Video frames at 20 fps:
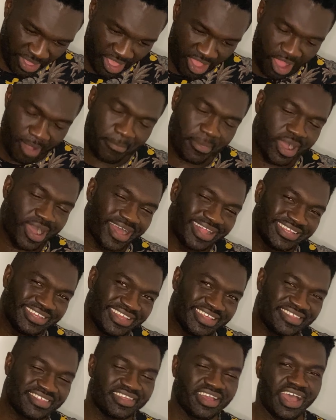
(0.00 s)
I'm
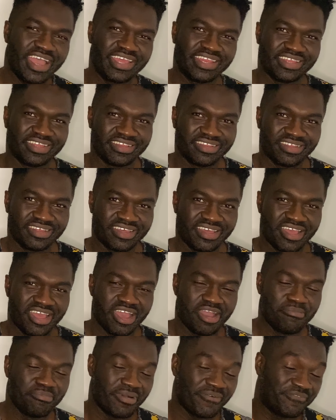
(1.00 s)
undecided.
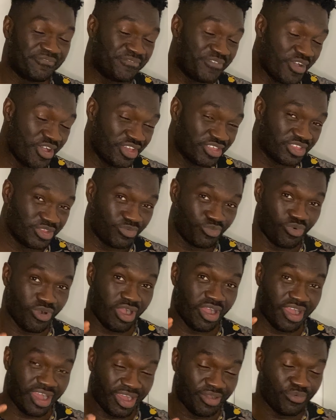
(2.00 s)
But first,
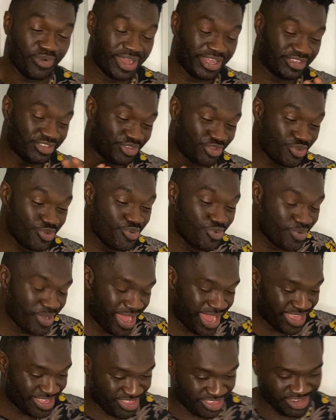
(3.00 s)
what I do
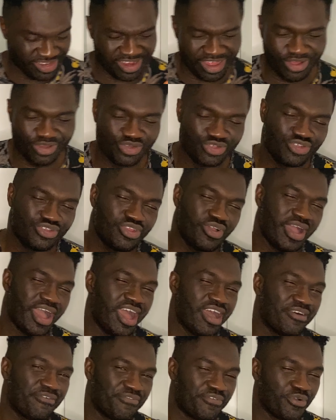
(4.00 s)
actually like, because you know
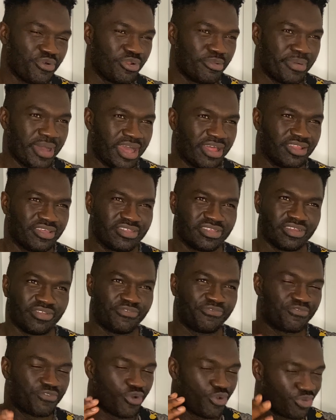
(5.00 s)
how I feel about this at the
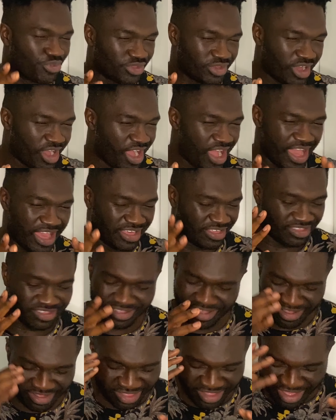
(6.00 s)
frozen
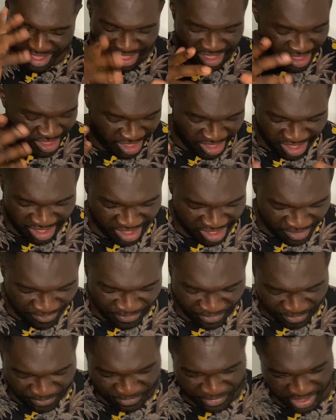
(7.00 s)
ice. Like, I
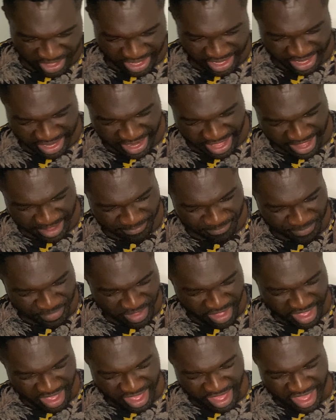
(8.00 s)
forget their name,
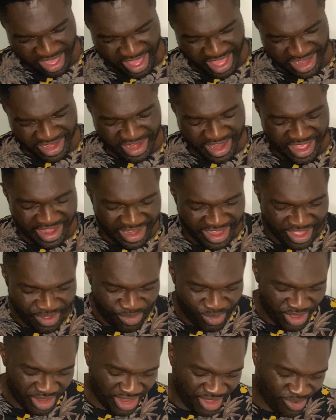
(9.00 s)
and then they
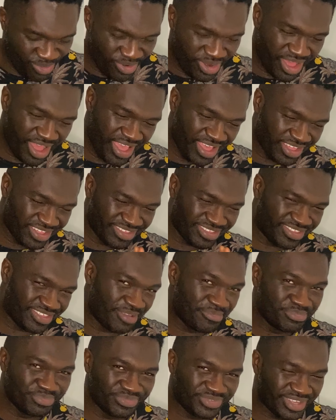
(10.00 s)
were like
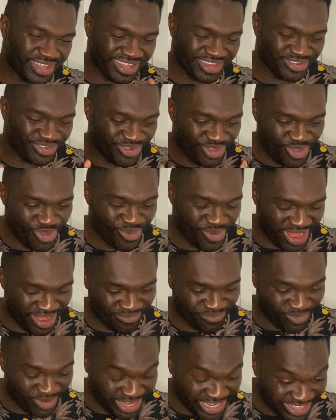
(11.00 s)
some, I don't know. I
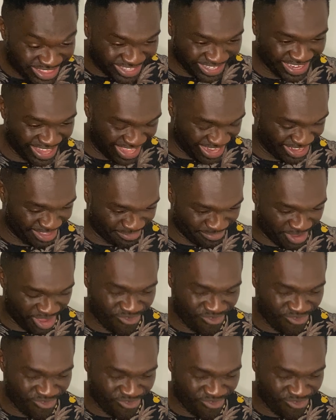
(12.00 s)
wanted to like them.